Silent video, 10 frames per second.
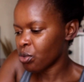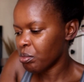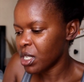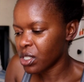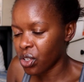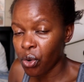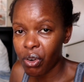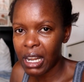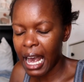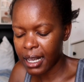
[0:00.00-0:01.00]
to mix your
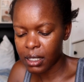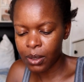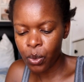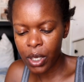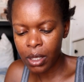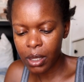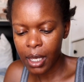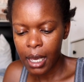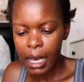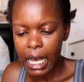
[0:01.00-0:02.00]
relaxer with,
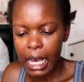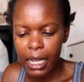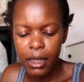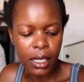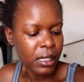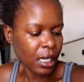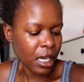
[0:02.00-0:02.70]
and this